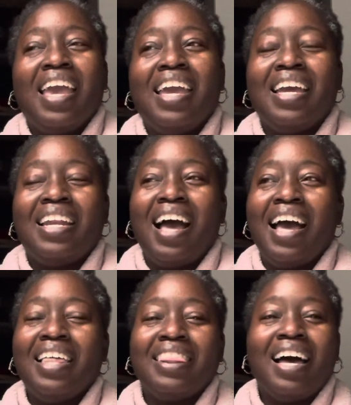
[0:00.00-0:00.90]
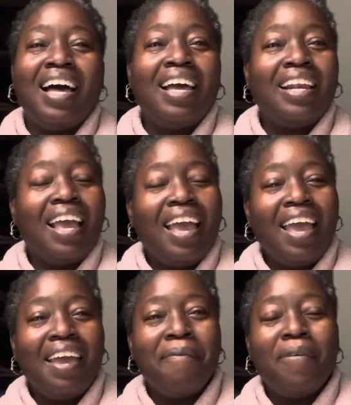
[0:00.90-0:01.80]
and I thought,
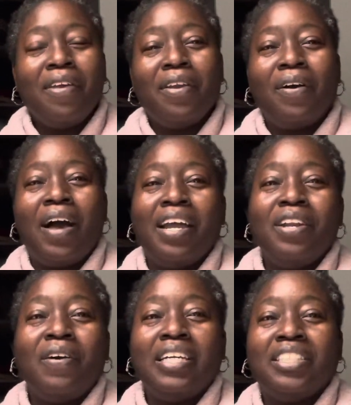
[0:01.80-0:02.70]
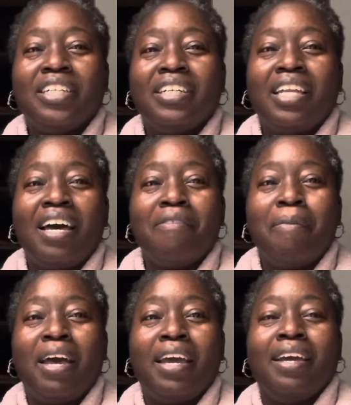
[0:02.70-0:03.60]
hey, I know I share a lot of
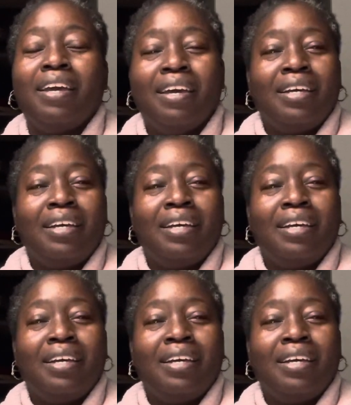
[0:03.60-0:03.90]
my